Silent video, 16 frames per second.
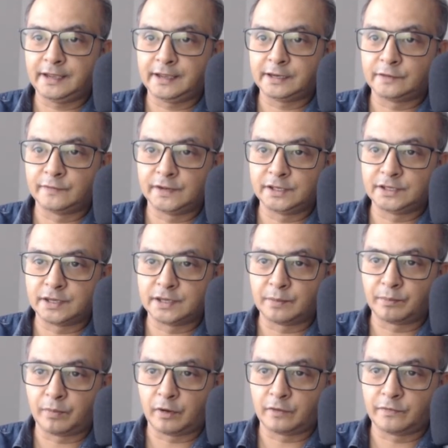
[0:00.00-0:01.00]
it will
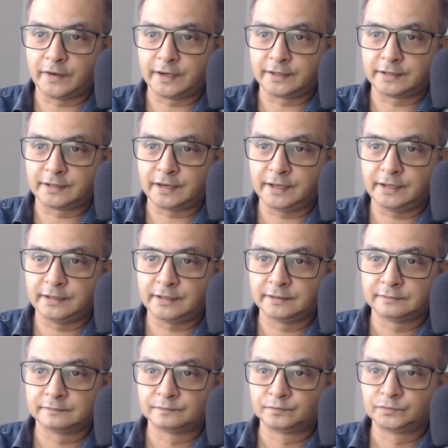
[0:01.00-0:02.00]
jump off at 3,
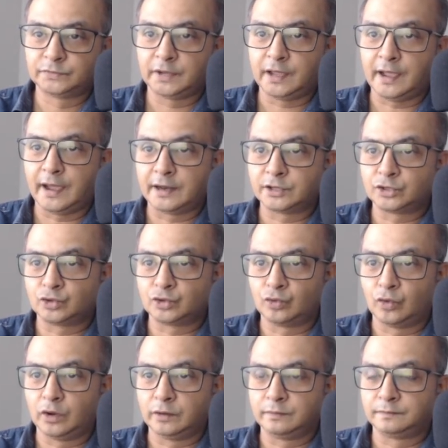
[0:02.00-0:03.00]
and
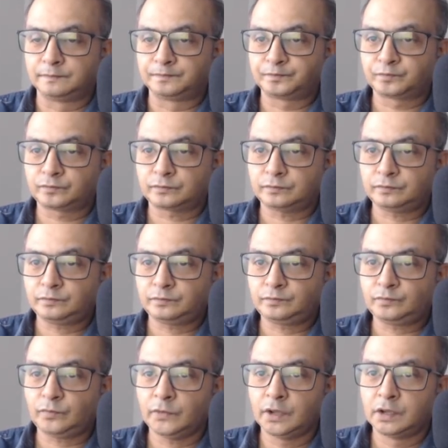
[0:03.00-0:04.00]
so on.
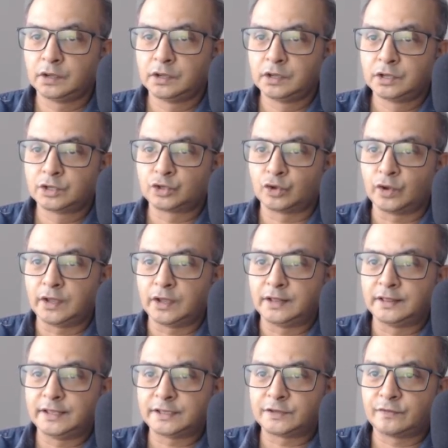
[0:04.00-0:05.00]
So
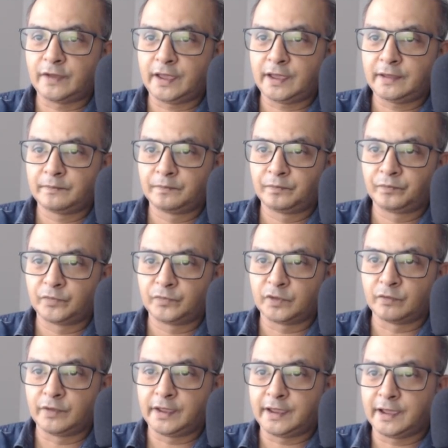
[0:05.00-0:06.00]
in this way,
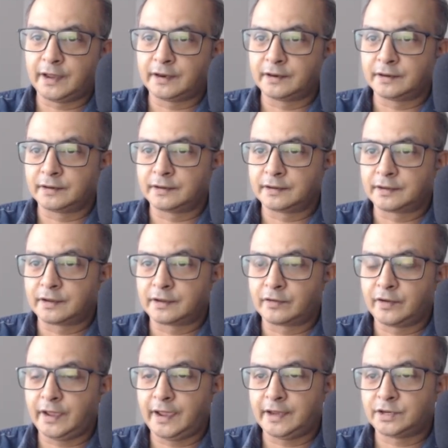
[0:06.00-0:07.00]
we can
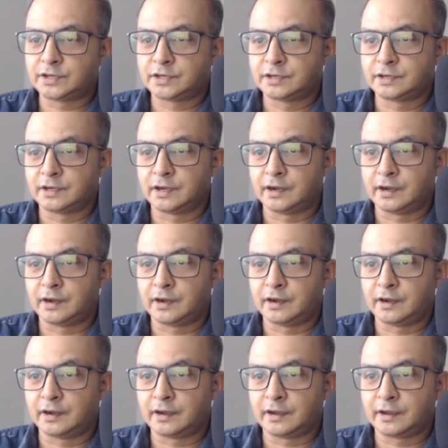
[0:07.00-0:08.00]
create
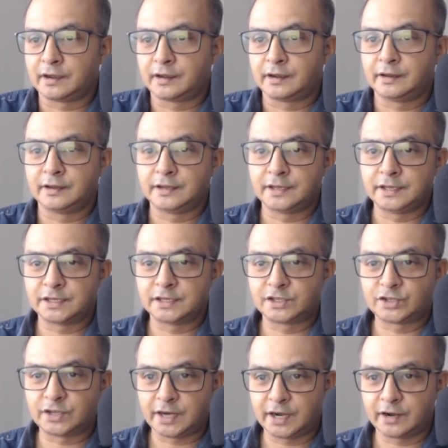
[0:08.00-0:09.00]
a
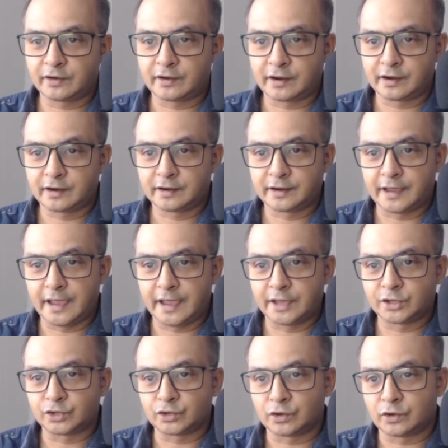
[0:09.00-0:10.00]

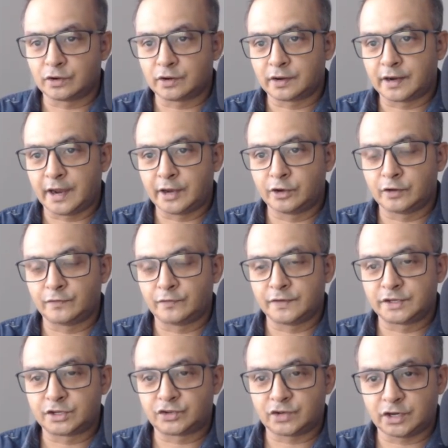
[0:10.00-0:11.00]
staircase kind of
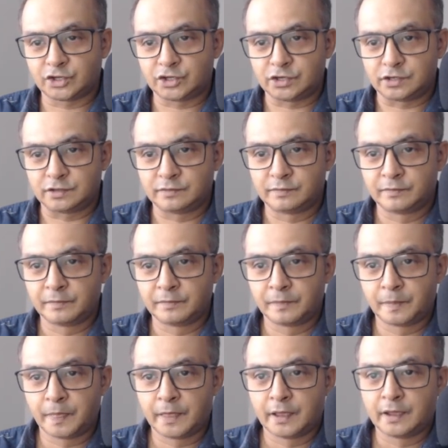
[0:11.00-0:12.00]
a structure.
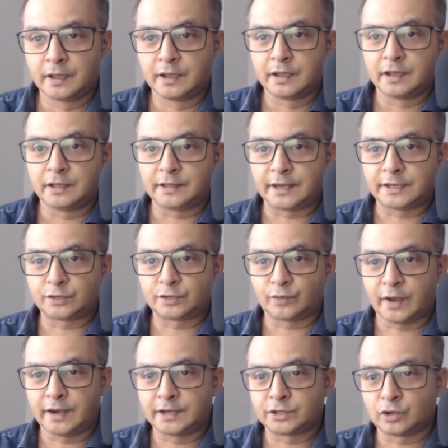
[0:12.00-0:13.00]
That is
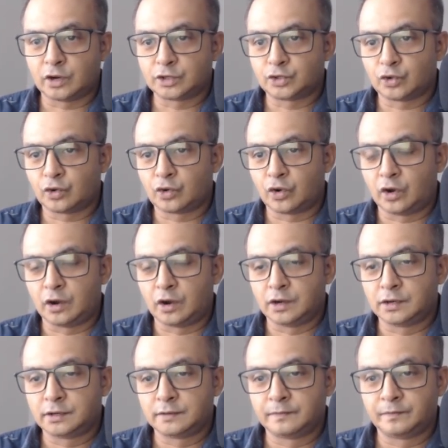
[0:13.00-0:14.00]
why it is also
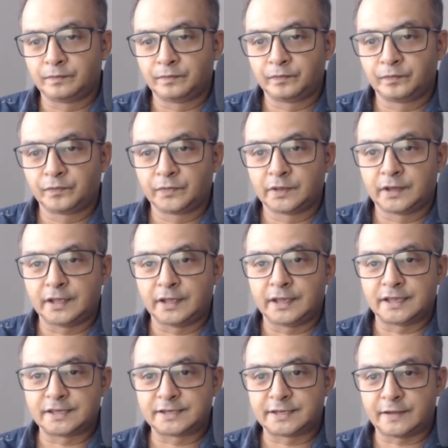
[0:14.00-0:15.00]
called
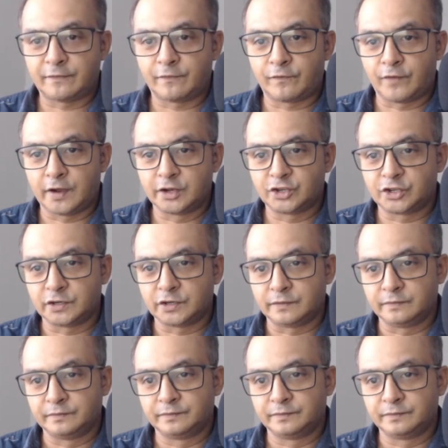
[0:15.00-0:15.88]
a step function.